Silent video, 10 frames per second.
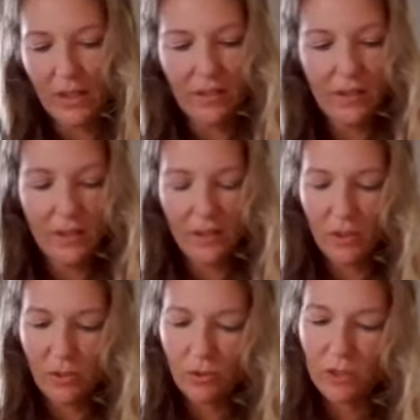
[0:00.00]
And then the
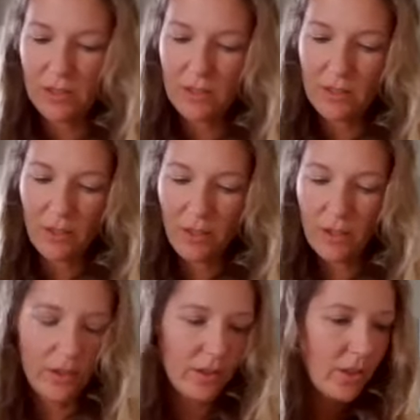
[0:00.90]
nutrients are
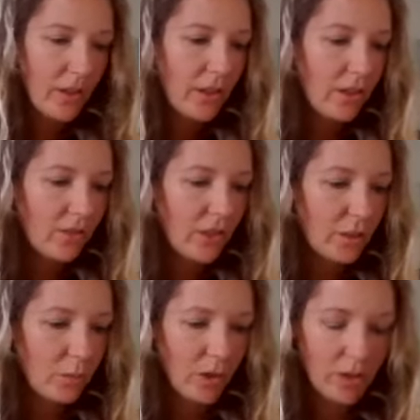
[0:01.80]
all
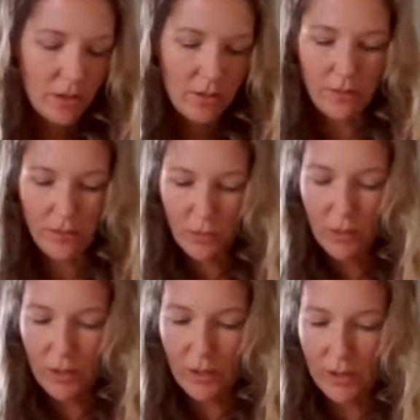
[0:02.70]
very important
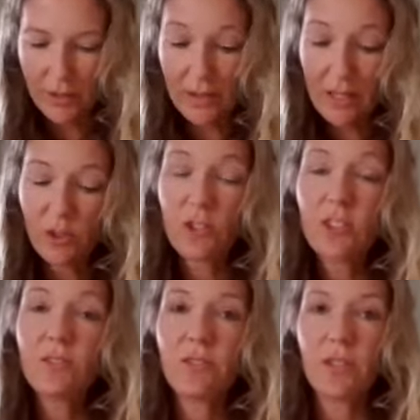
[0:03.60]
for the
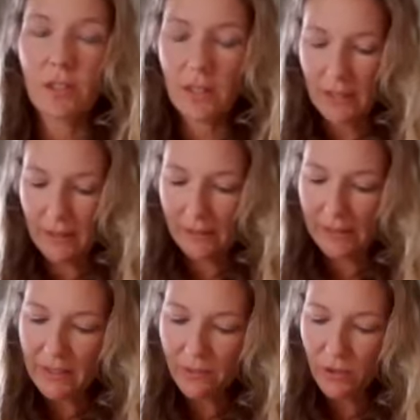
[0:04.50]
nitrogen for
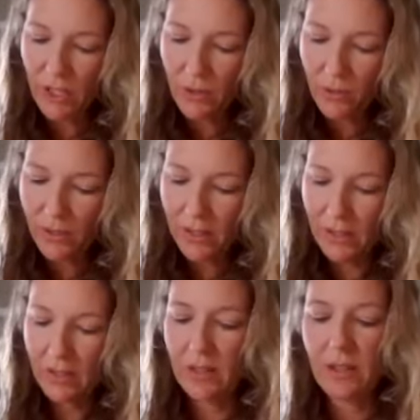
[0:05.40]
leaf growth,
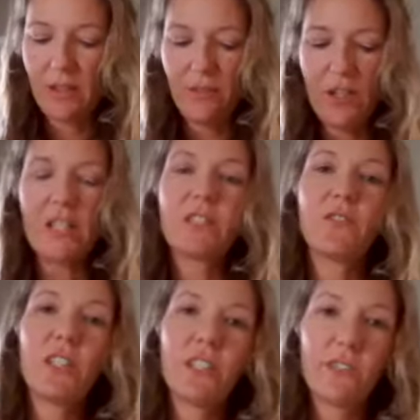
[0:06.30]
the
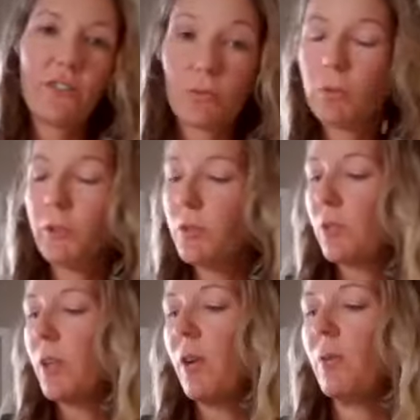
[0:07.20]
phosphorus for root
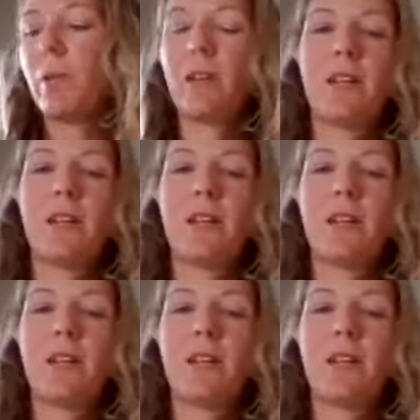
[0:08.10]
growth,